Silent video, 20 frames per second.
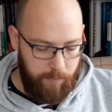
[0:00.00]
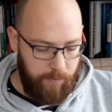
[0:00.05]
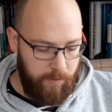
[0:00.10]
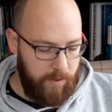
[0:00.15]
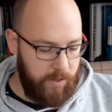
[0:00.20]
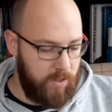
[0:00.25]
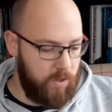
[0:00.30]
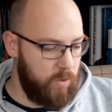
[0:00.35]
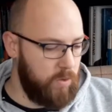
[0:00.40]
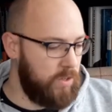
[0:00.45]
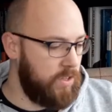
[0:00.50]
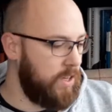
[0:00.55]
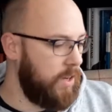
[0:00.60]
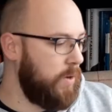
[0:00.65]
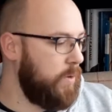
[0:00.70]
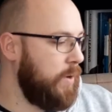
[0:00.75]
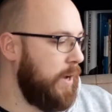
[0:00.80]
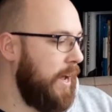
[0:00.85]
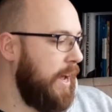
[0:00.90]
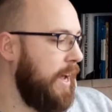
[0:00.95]
There's
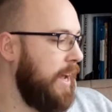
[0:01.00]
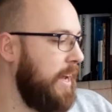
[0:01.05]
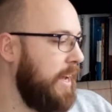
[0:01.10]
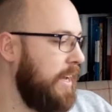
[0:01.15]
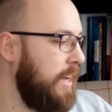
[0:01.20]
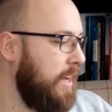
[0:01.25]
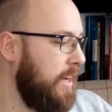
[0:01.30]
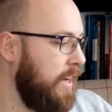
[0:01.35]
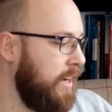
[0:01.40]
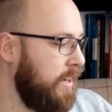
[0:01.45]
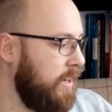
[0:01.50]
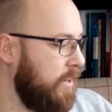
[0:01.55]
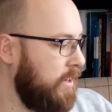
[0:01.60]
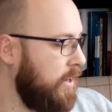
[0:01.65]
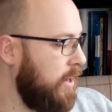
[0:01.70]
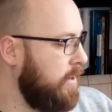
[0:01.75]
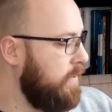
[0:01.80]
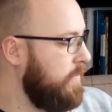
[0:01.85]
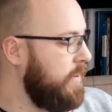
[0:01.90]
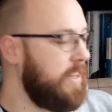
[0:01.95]
also a
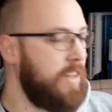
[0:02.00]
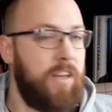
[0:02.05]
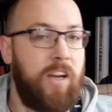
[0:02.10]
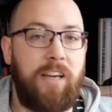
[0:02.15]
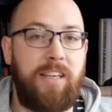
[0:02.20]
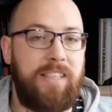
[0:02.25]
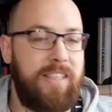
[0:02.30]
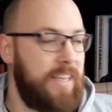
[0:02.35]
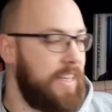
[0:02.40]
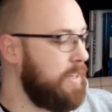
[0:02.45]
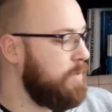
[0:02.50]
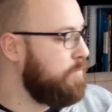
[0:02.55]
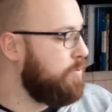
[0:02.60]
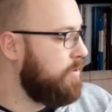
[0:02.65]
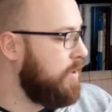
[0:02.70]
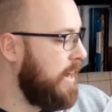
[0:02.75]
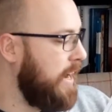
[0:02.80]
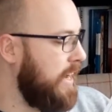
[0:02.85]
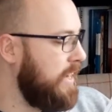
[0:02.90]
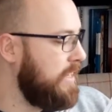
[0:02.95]
COVID-19
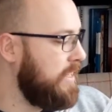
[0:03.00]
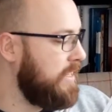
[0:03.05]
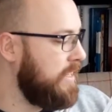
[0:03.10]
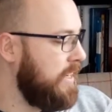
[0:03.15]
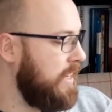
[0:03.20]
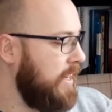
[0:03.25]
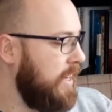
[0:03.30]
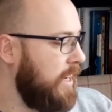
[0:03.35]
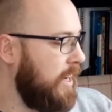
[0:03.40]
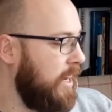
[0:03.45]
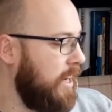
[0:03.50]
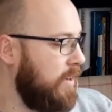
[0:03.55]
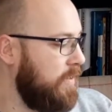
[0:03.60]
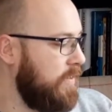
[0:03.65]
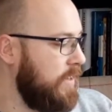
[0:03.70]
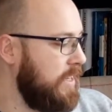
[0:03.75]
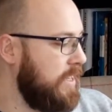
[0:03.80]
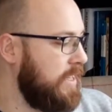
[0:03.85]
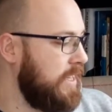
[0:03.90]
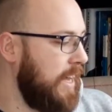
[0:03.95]
prayers.
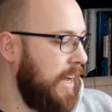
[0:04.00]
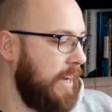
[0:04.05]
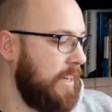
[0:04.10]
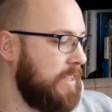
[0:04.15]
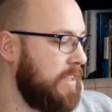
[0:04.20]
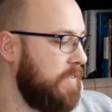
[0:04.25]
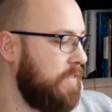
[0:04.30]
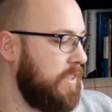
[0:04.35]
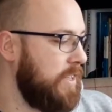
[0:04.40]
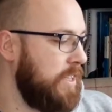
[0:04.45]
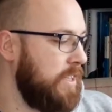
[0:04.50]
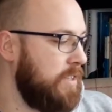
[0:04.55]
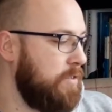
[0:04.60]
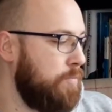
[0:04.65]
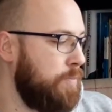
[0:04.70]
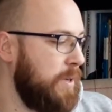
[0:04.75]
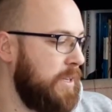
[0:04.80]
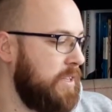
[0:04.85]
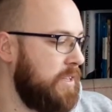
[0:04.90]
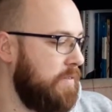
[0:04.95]
These activities
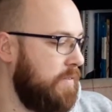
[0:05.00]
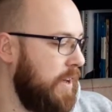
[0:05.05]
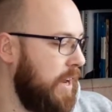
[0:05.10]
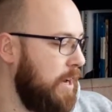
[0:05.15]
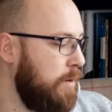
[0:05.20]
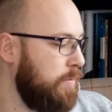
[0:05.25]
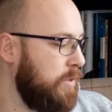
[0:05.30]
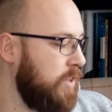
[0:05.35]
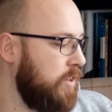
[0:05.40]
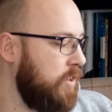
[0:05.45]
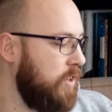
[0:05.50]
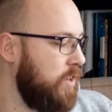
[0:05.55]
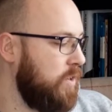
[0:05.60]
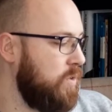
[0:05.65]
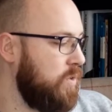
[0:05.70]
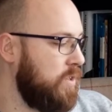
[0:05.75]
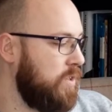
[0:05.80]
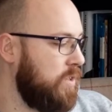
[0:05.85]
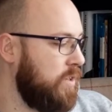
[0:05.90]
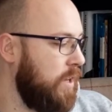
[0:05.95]
have been developed and
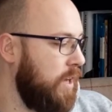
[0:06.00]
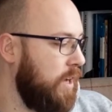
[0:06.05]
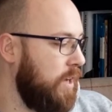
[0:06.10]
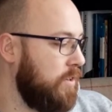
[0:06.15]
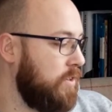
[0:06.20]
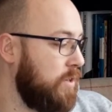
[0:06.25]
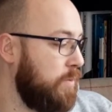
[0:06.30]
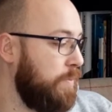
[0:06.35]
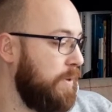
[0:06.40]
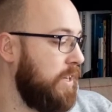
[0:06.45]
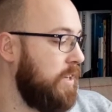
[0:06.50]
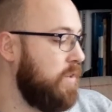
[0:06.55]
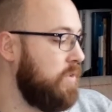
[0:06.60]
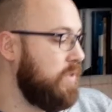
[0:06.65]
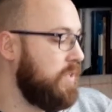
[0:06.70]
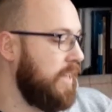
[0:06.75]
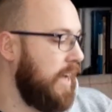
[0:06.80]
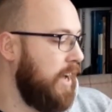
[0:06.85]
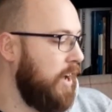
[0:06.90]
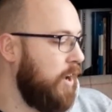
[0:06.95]
used to be
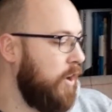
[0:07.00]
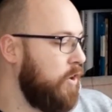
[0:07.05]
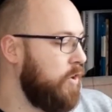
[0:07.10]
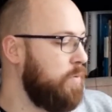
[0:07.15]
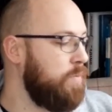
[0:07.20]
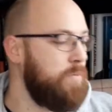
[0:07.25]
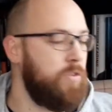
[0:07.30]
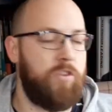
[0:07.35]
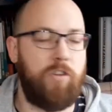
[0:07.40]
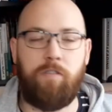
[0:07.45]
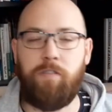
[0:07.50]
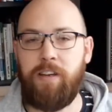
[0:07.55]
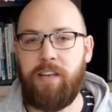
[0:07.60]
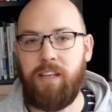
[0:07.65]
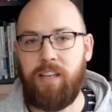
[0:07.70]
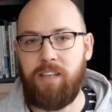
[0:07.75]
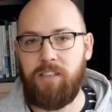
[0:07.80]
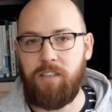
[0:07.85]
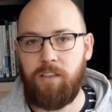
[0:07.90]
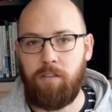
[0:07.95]
used at home during
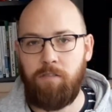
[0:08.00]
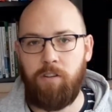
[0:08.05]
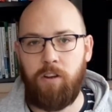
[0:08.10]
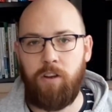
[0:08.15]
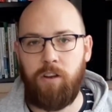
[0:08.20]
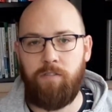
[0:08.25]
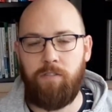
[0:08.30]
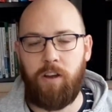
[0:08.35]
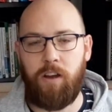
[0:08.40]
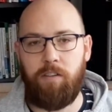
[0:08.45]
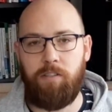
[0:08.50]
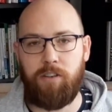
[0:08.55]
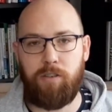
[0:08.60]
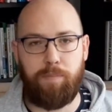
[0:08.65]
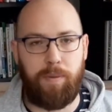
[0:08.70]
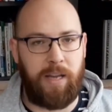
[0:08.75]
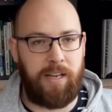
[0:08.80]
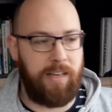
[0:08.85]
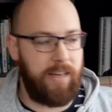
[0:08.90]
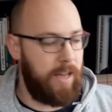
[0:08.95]
this coronavirus
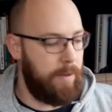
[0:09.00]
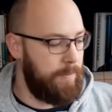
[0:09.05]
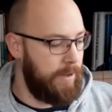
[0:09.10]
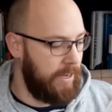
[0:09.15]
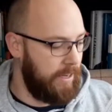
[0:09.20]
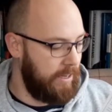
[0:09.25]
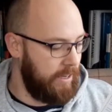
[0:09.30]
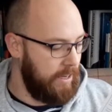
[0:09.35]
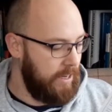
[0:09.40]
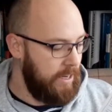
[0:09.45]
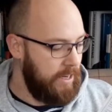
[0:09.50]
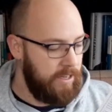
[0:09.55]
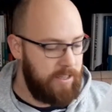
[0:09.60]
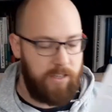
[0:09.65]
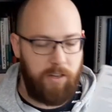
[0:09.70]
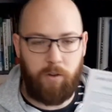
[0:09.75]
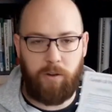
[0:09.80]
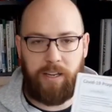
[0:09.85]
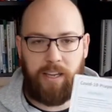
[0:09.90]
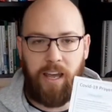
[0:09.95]
pandemic.
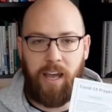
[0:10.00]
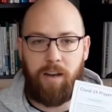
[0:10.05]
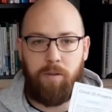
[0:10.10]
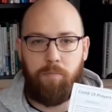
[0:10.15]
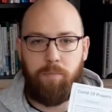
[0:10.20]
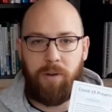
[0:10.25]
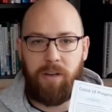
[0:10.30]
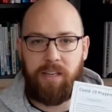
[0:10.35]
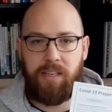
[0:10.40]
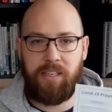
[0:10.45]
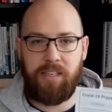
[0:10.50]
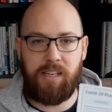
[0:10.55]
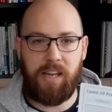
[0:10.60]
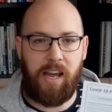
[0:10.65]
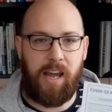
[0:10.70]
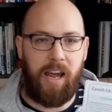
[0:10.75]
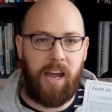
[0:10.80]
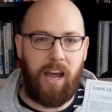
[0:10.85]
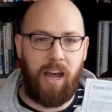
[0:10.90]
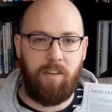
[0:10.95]
So again, please
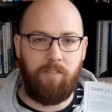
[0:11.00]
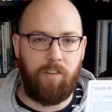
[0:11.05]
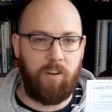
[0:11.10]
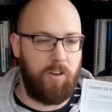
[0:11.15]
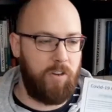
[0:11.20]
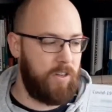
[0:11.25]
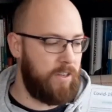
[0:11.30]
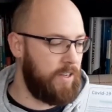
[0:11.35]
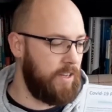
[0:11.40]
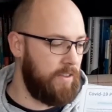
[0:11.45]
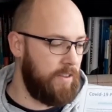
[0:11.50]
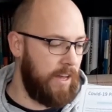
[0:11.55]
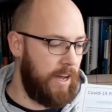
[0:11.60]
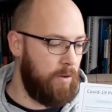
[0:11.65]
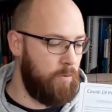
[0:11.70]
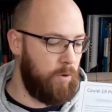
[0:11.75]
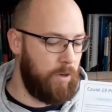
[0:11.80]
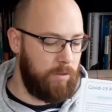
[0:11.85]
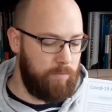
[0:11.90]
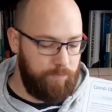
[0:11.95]
have a look at
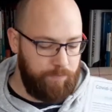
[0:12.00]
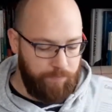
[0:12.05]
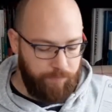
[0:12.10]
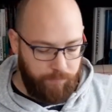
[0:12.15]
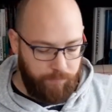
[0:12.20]
that one.